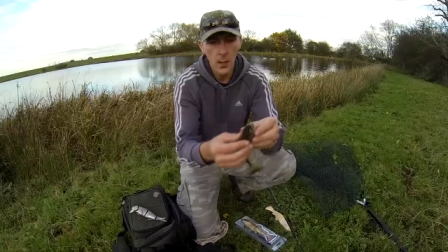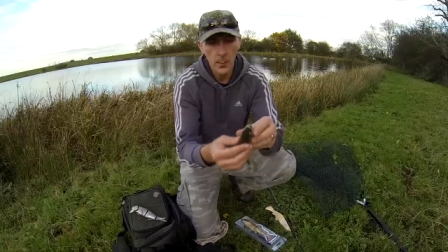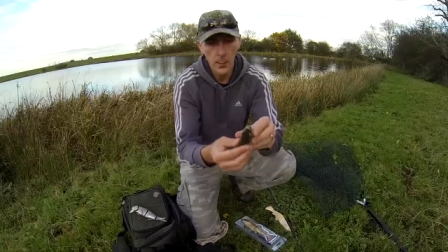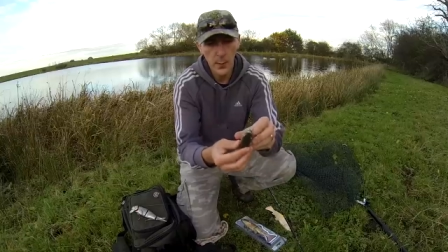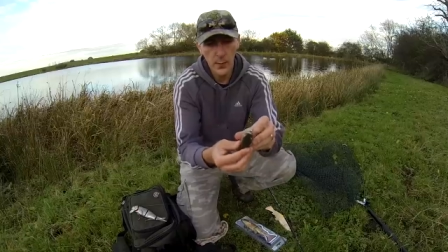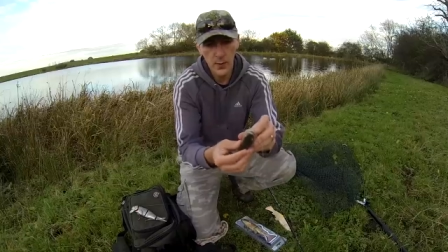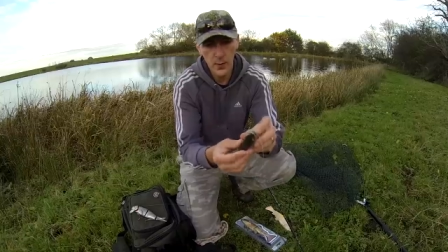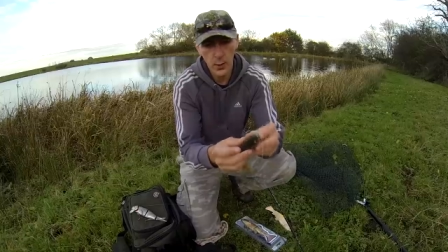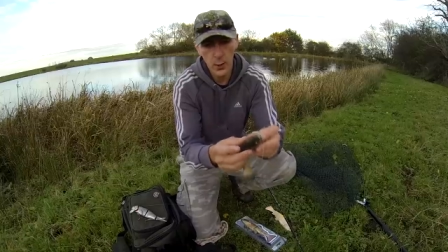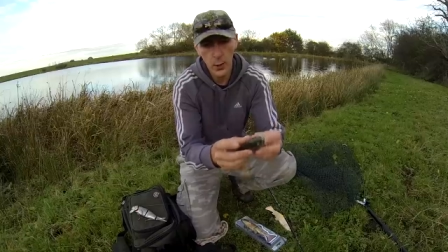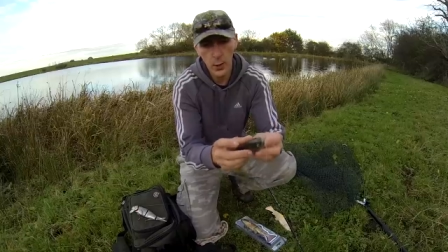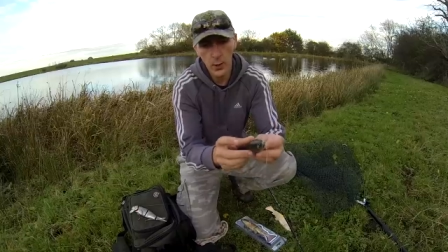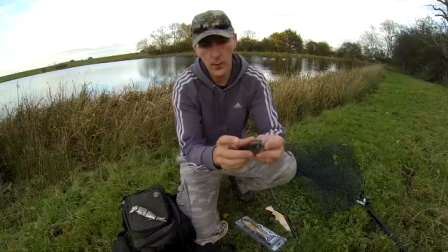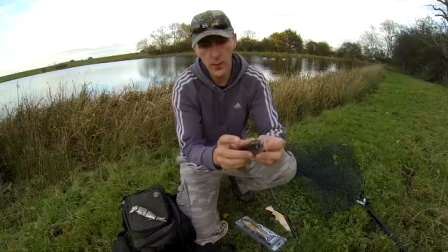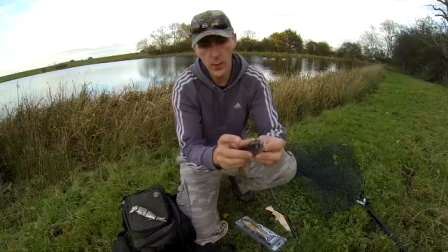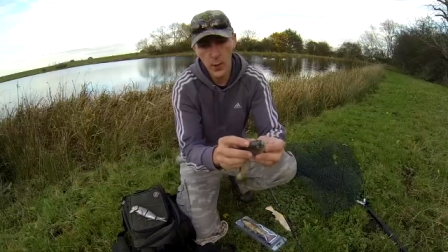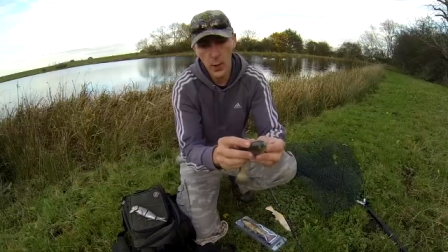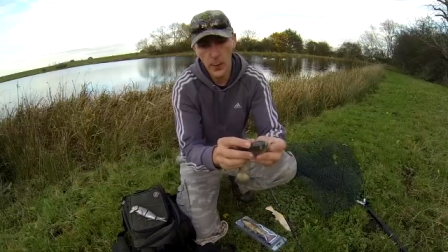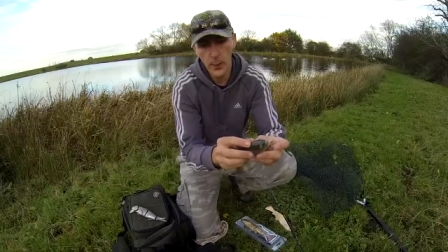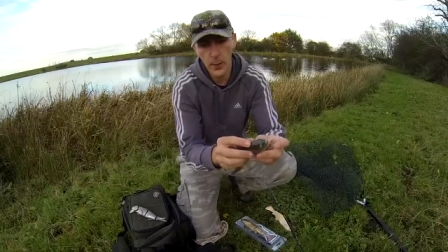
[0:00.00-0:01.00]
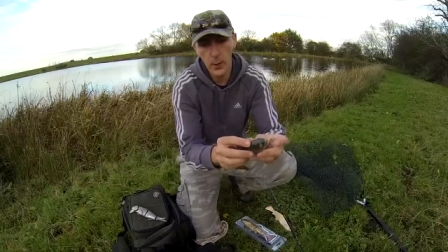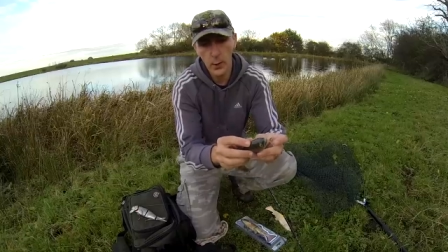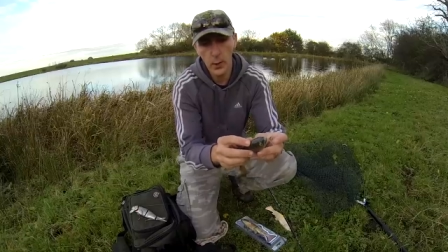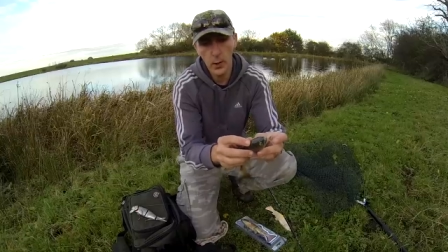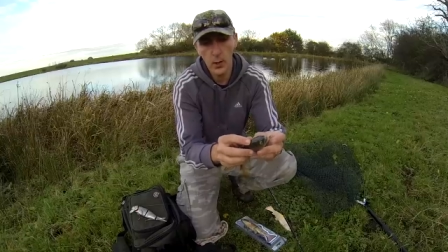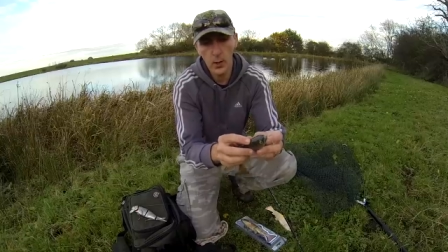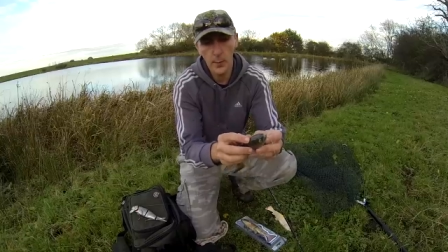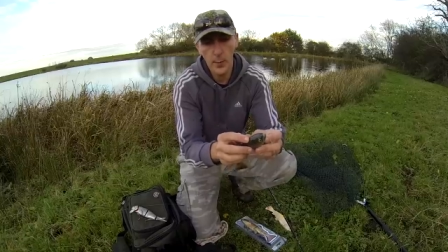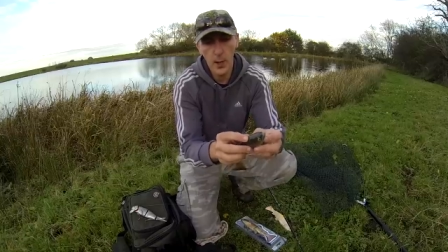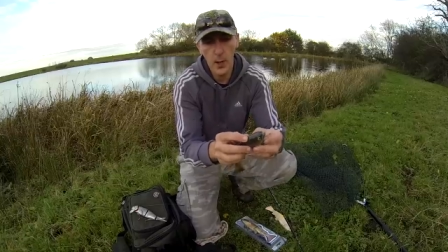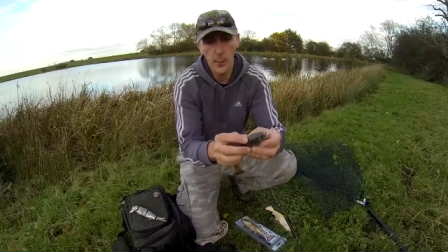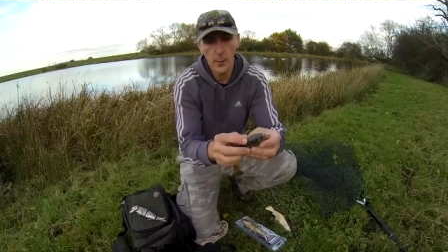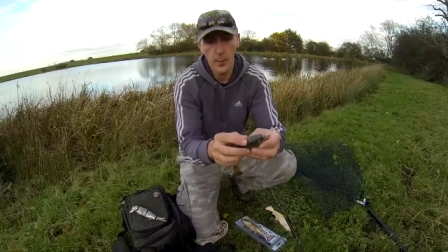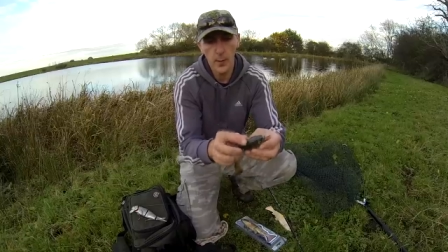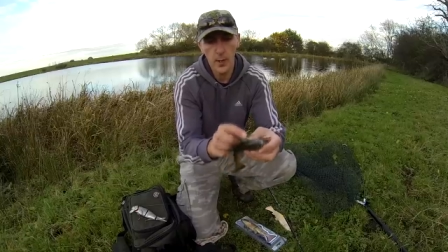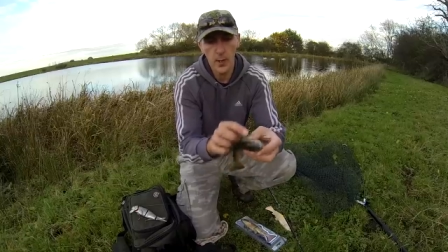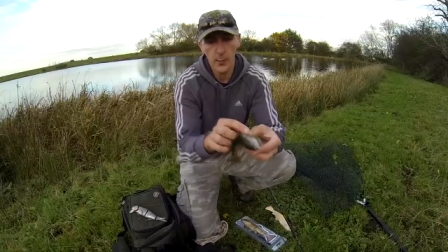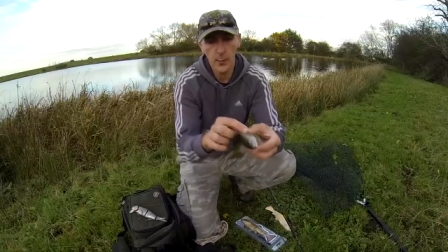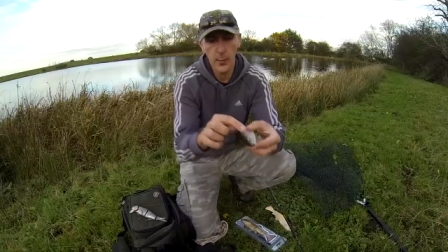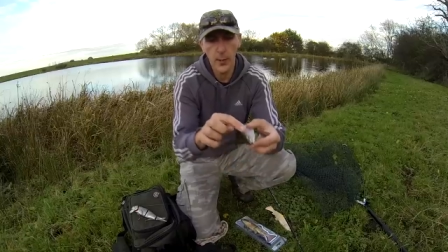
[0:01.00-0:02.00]
but there's a hole at the top and a hole at the bottom
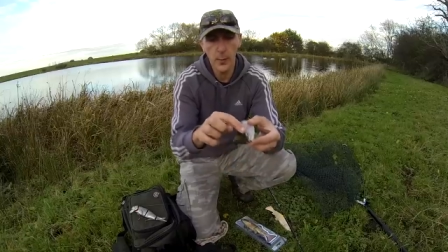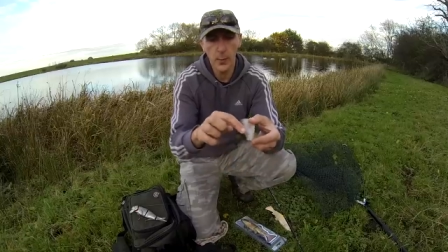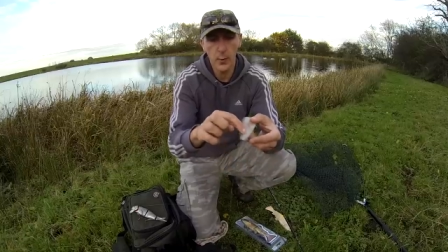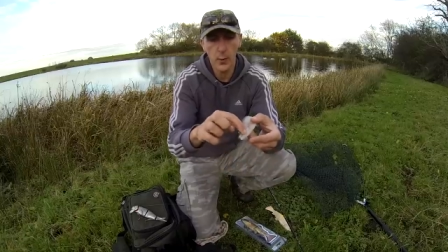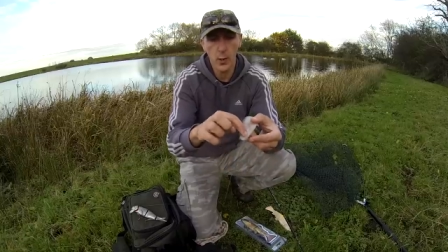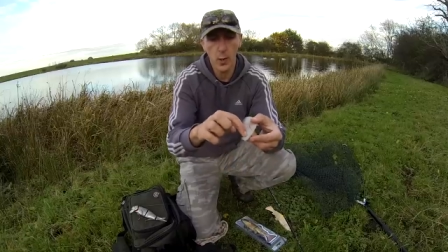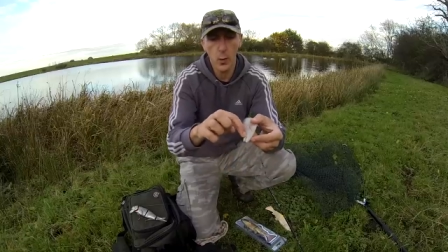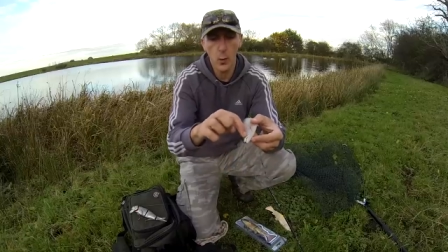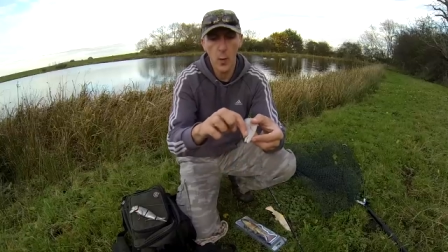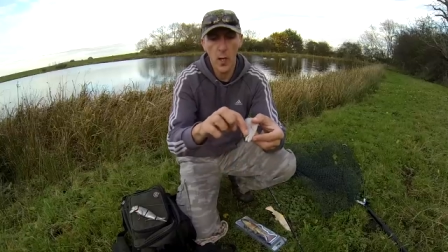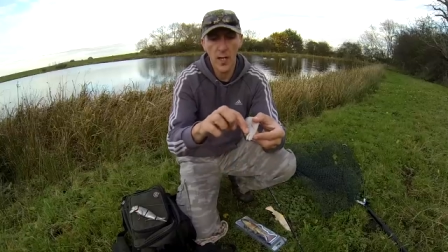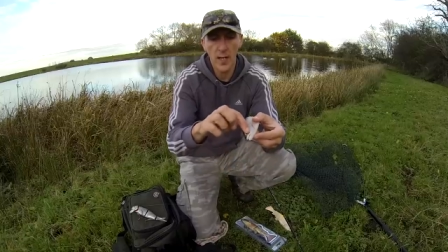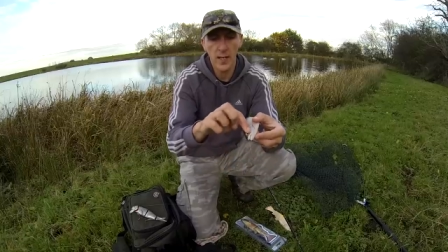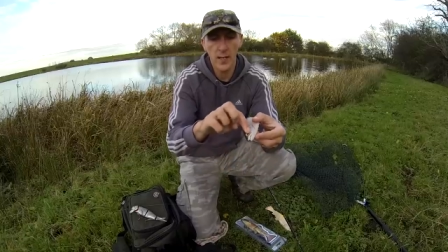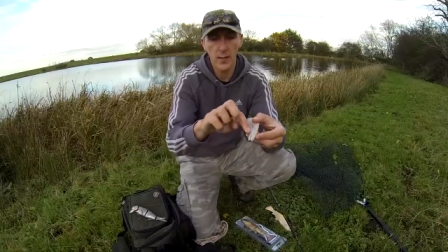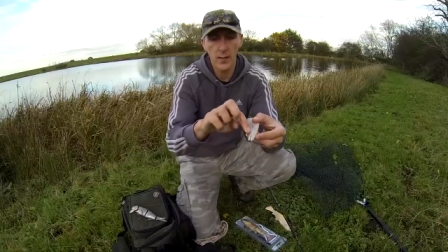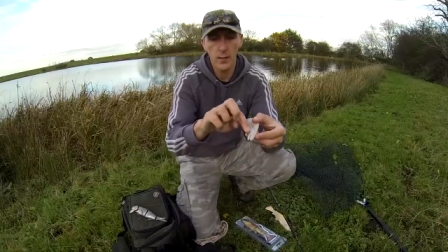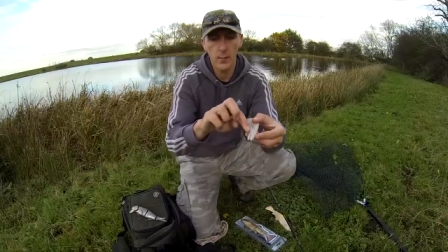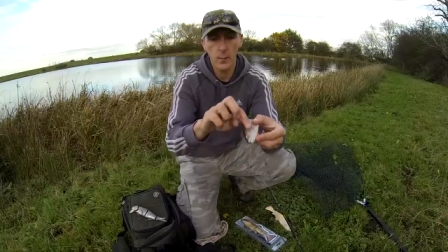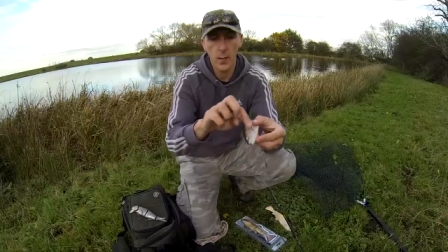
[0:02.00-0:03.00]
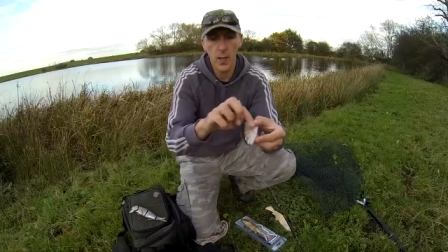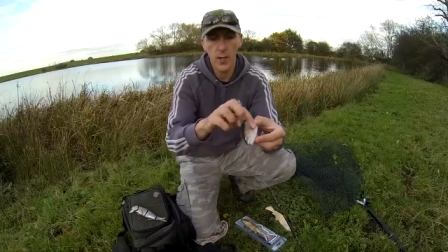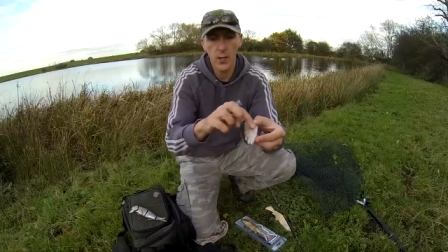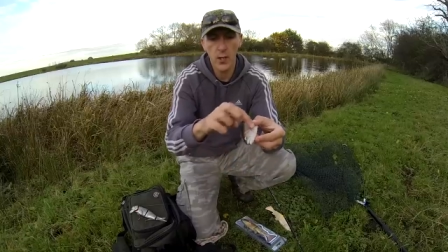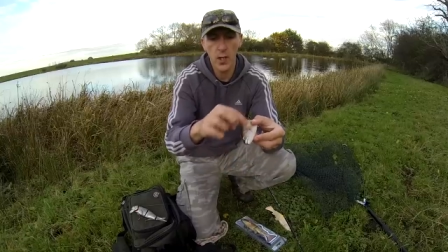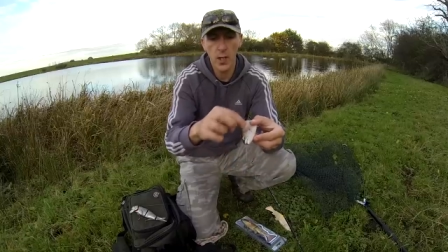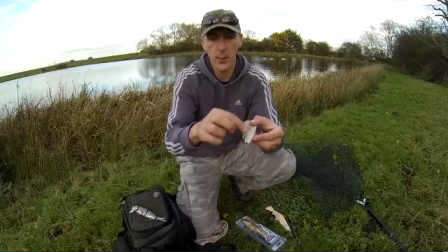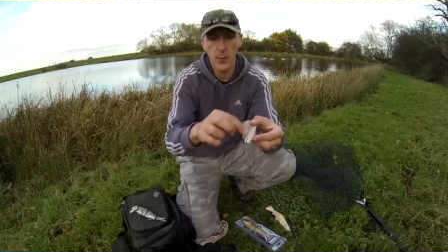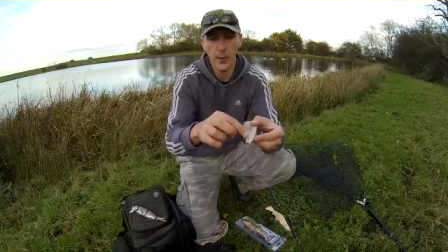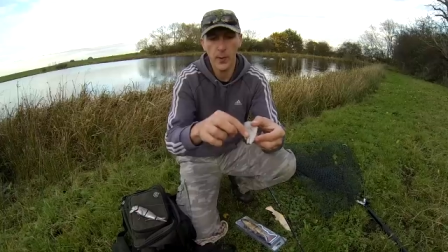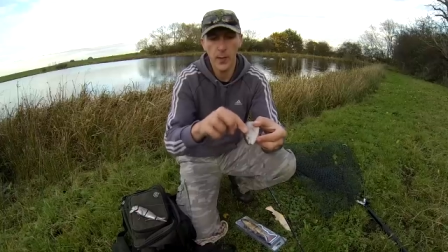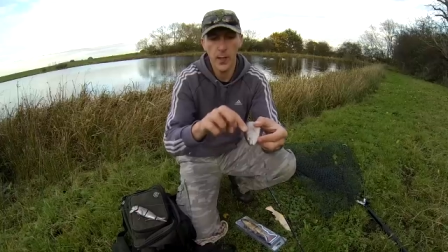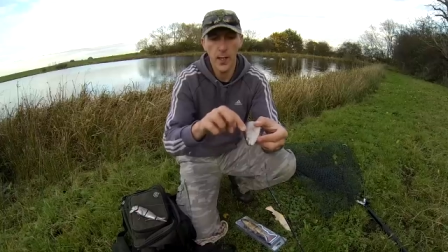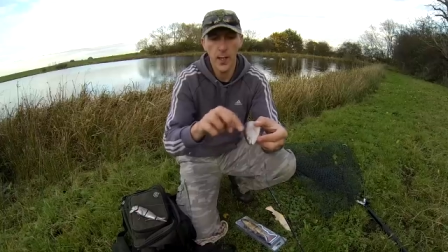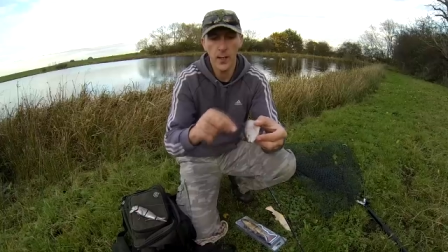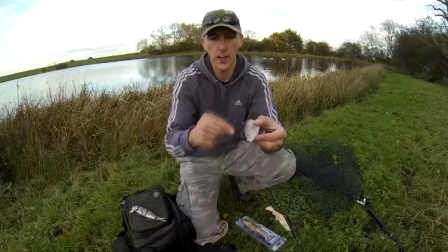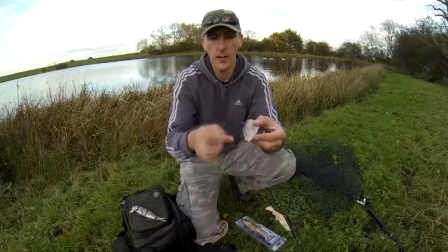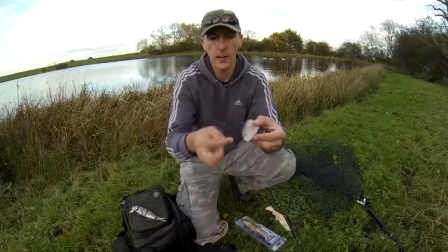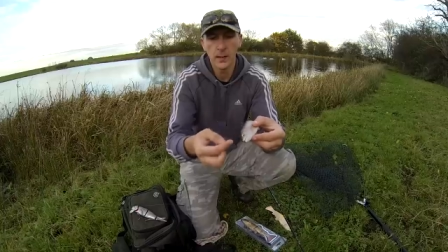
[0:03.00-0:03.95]
it's pretty much got a Y, y shape in there